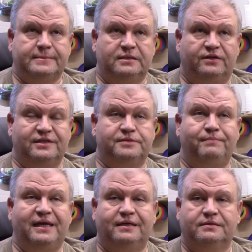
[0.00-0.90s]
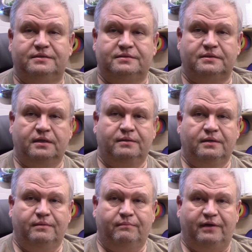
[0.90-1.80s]
You know, this makes
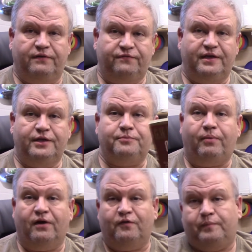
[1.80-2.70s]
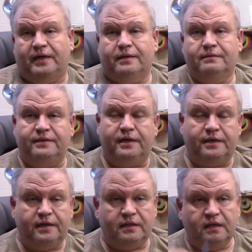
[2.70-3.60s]
my faith part of my
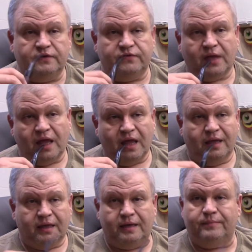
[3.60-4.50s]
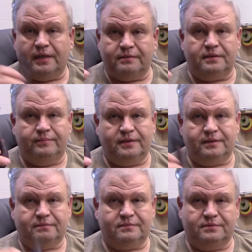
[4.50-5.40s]
day-to-day life, and I'm
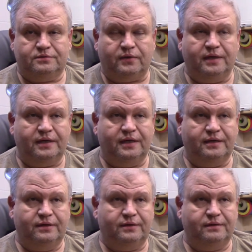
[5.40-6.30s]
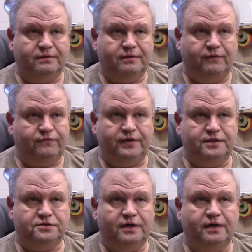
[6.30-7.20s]
not trying to get into a
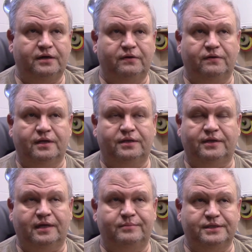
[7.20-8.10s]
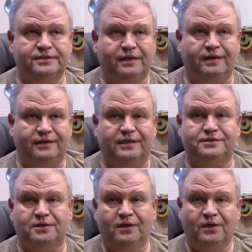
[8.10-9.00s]
faith chat here or anything. I'm just saying
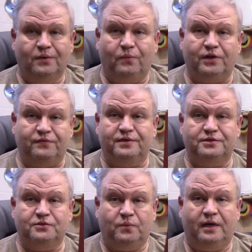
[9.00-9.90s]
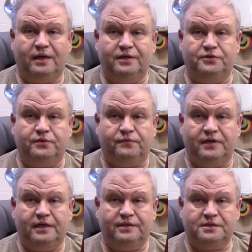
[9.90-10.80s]
that's one of the reasons why I enjoy
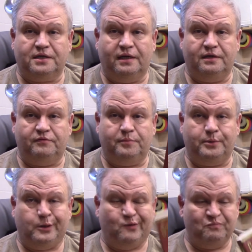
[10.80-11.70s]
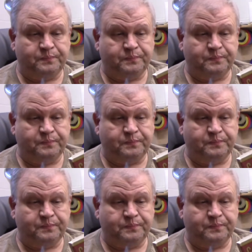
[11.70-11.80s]
reading this kind of a book.